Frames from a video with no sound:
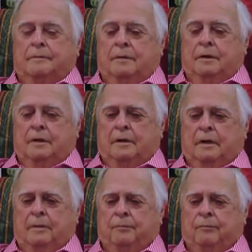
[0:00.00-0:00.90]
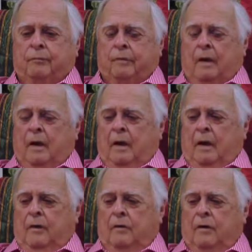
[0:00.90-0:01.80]
But uh,
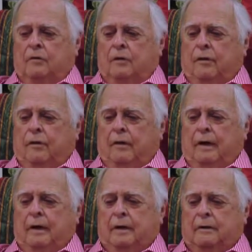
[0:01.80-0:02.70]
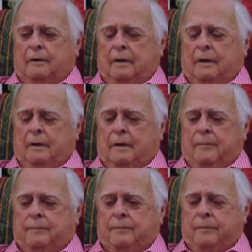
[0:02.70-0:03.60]
those are the things that uh,
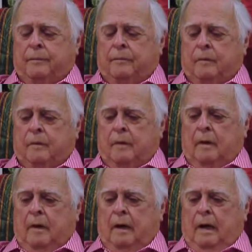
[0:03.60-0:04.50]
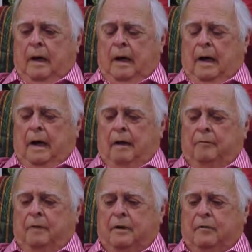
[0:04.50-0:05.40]
I
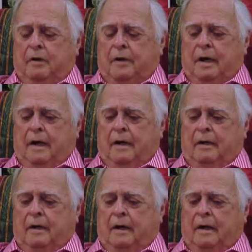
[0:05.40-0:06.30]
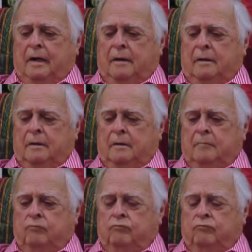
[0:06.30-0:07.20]
have been retired now
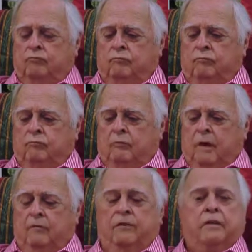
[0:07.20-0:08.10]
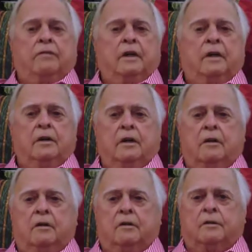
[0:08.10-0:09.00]
15
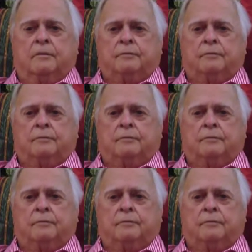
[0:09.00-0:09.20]
years.